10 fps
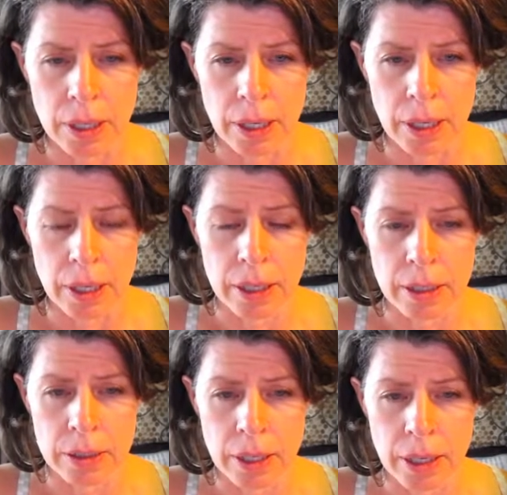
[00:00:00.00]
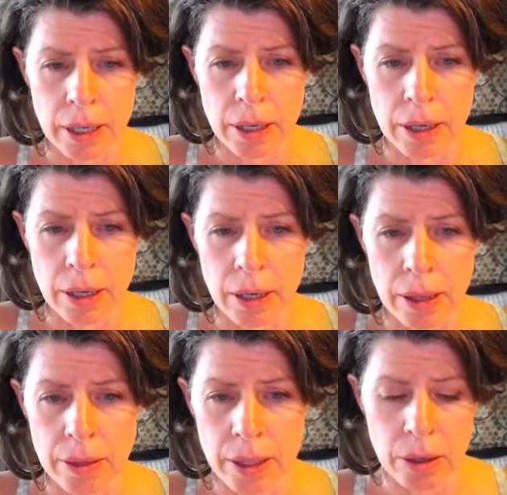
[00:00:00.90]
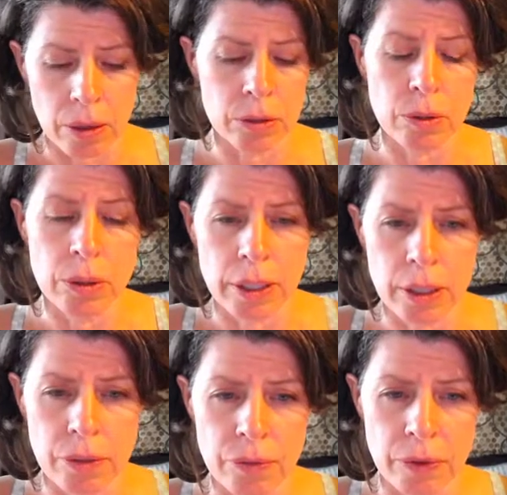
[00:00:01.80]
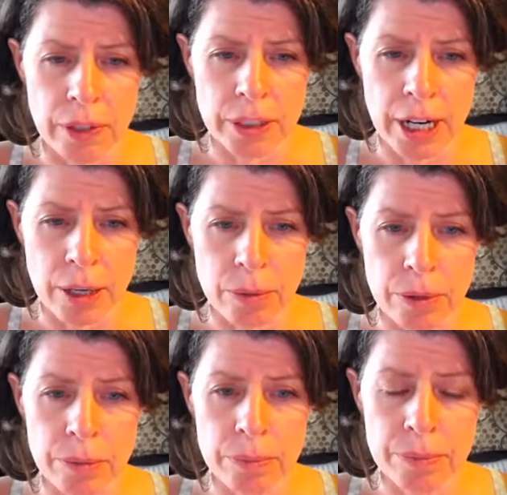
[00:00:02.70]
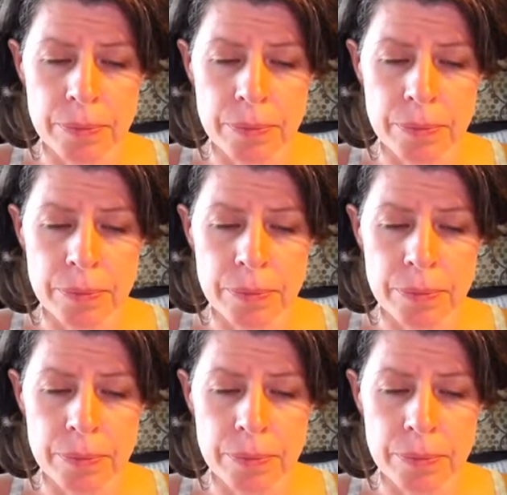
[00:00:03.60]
And I think I'll do a link for the chat room,